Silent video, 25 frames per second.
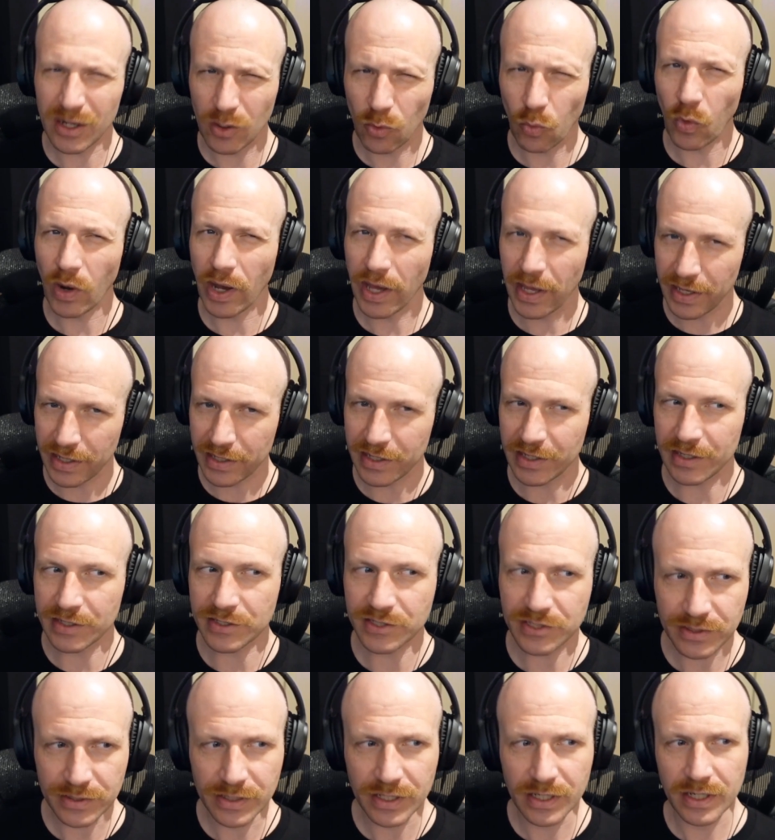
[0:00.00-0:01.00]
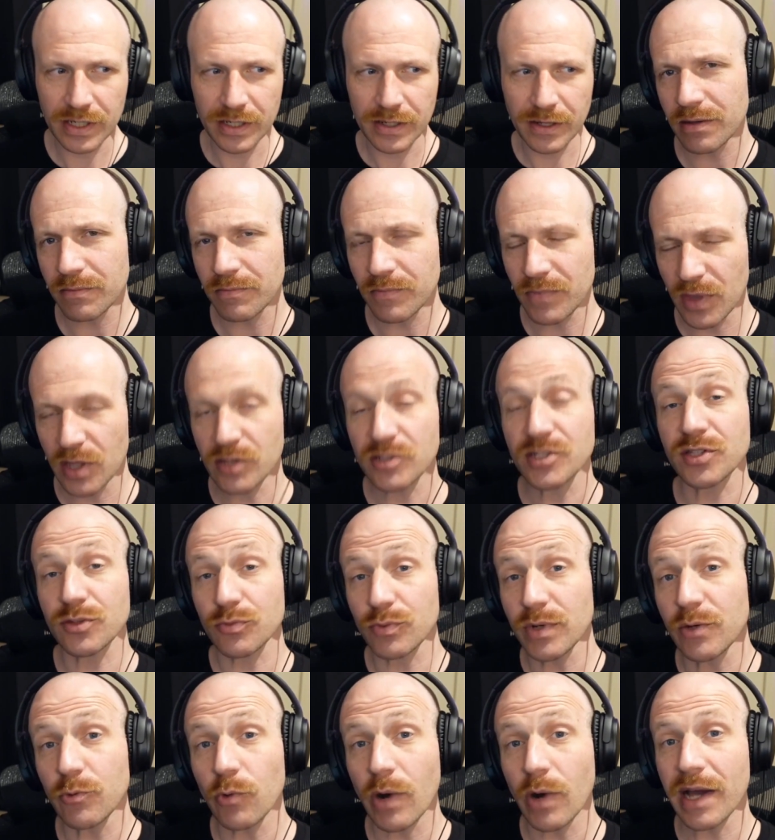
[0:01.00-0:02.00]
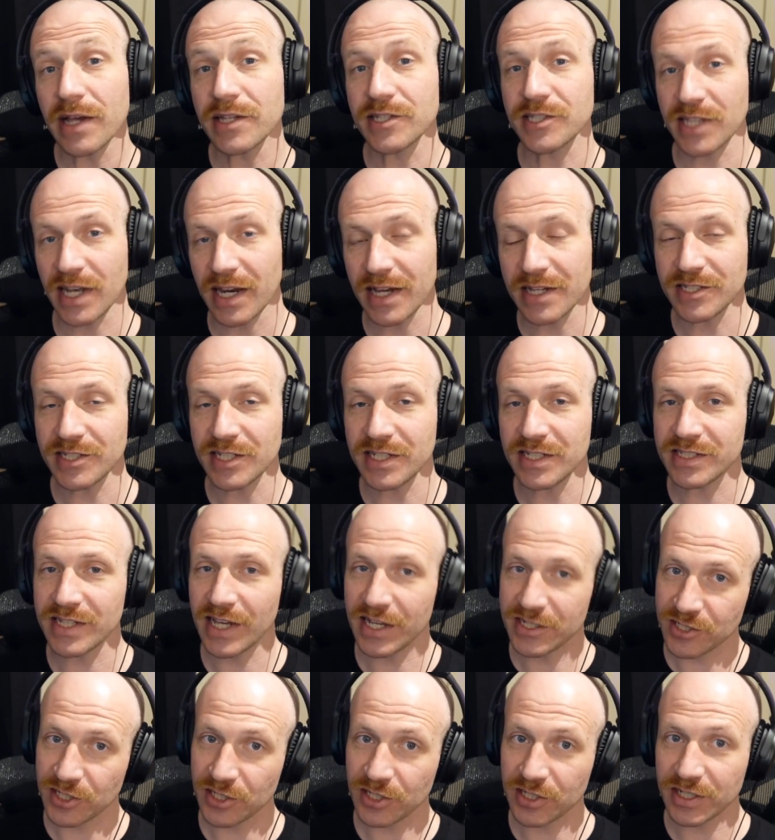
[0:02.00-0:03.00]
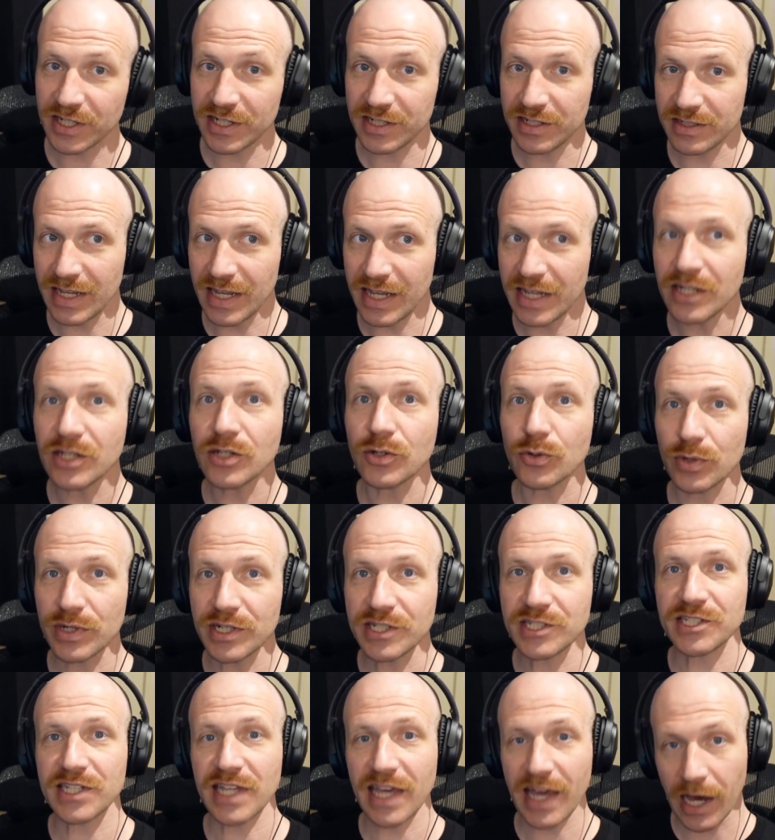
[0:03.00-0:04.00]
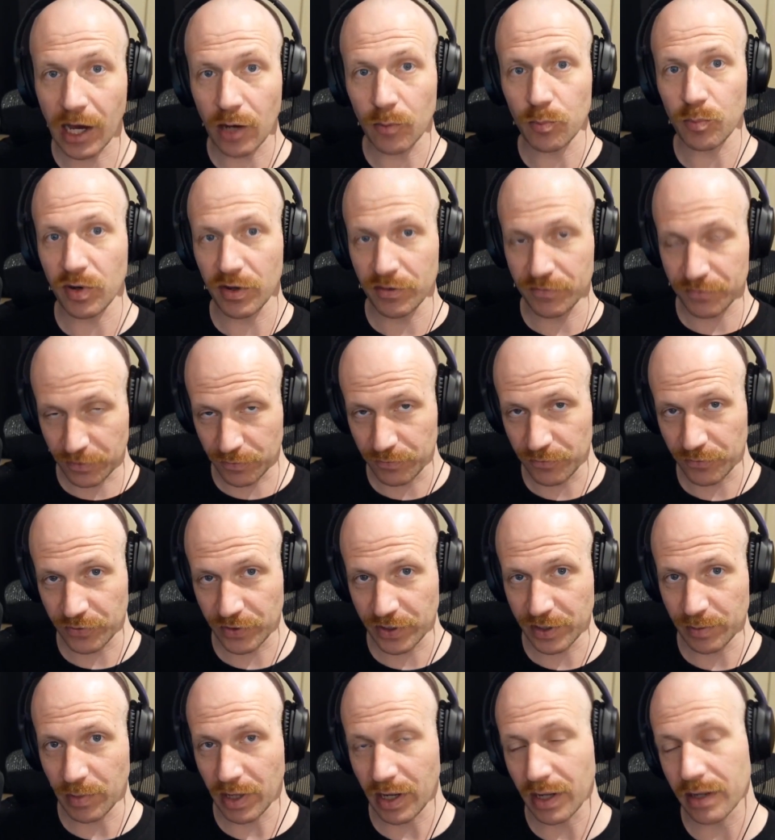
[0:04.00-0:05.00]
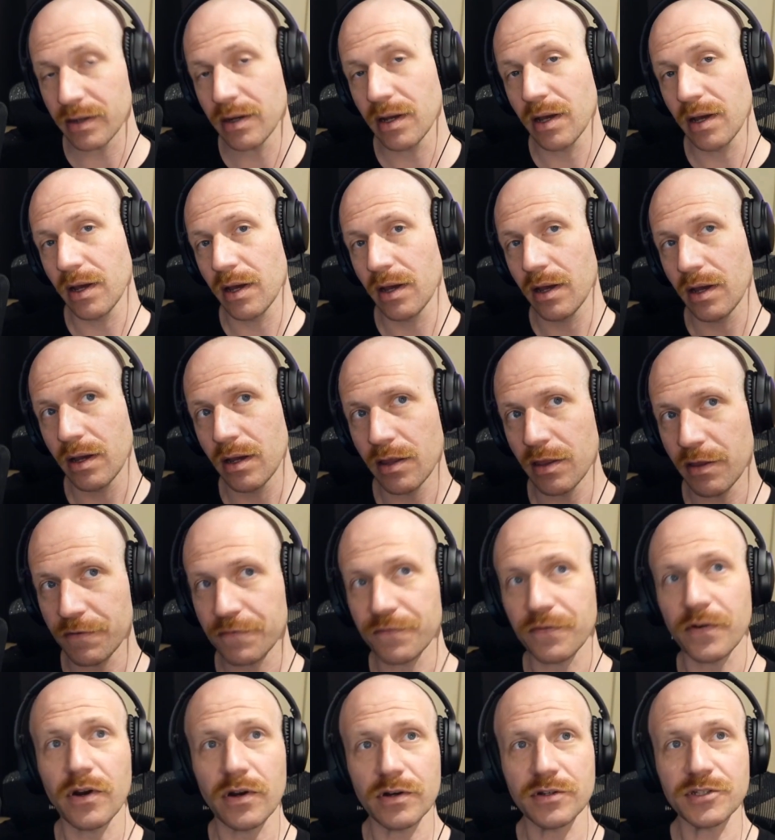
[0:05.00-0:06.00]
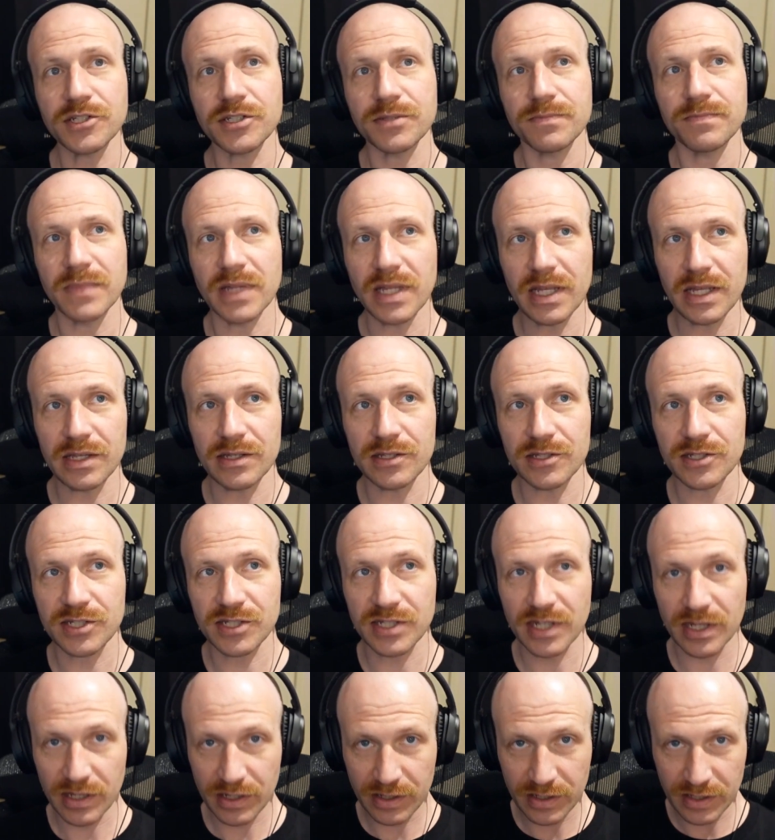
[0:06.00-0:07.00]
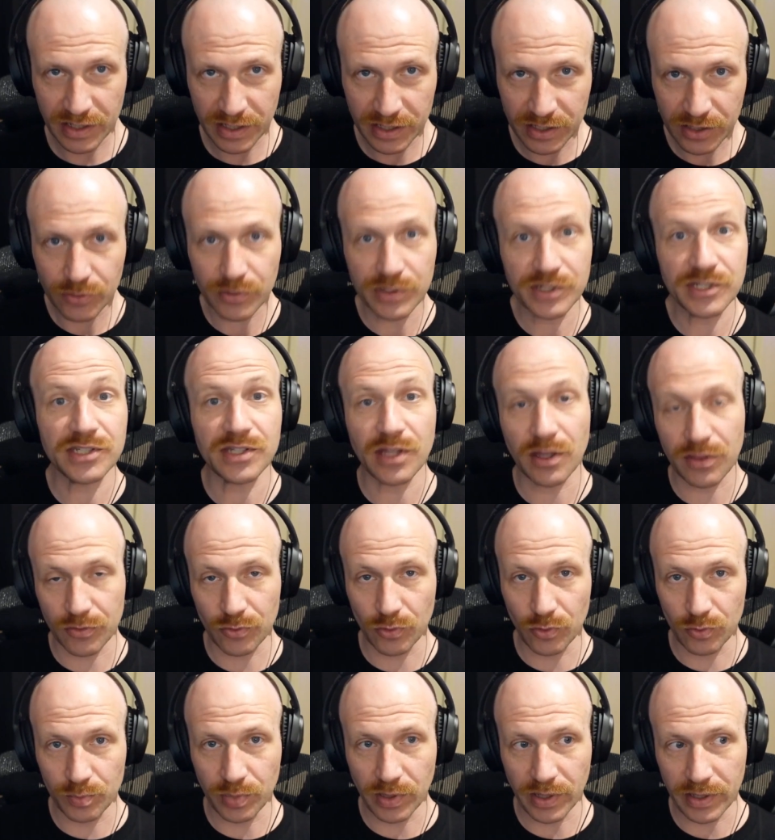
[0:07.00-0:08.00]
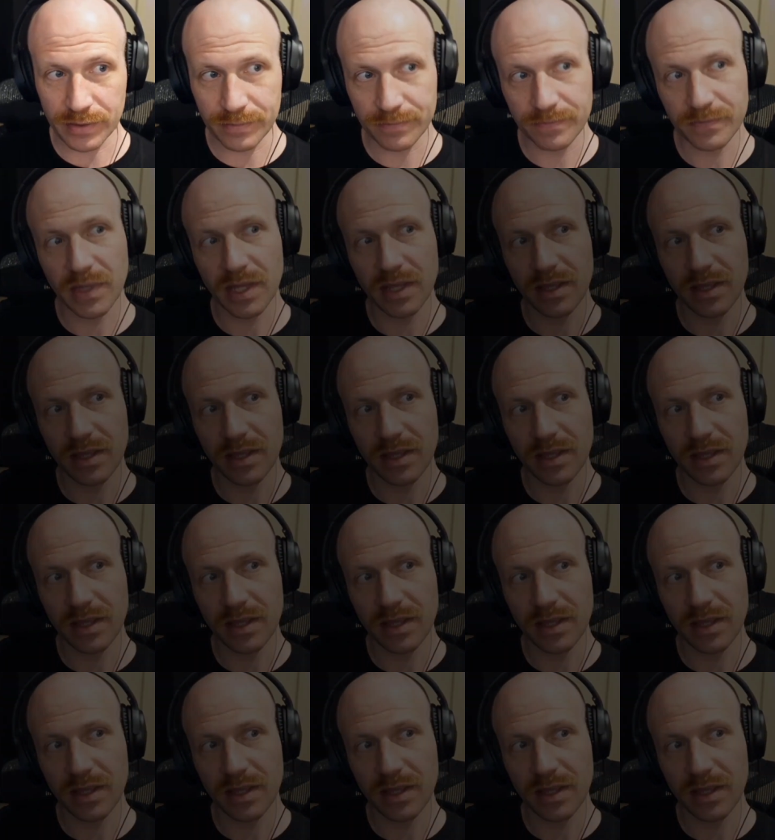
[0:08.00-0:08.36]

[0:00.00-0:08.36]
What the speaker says: in a way it is. There's 3 ways that I see Tesla could increase the output from Fremont. The first is to increase the throughput.